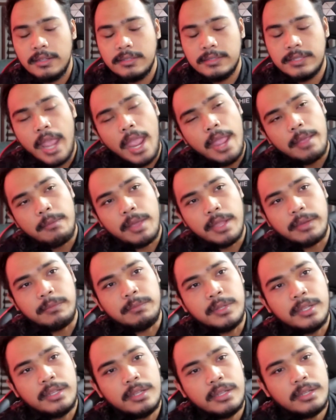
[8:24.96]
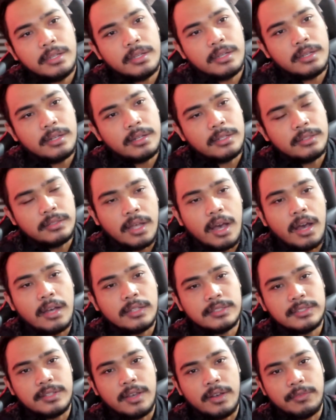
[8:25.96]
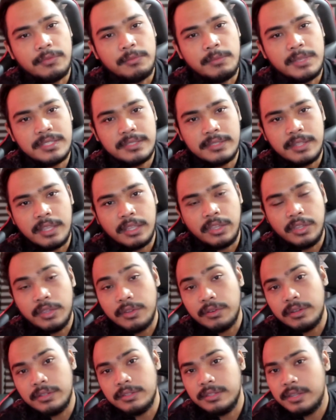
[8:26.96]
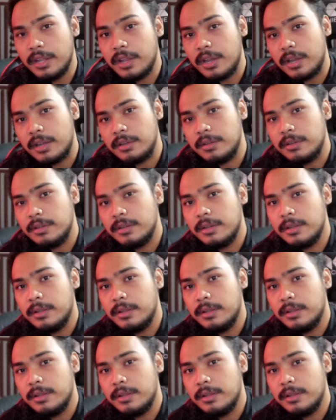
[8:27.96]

There might be a lot of mistake here and there,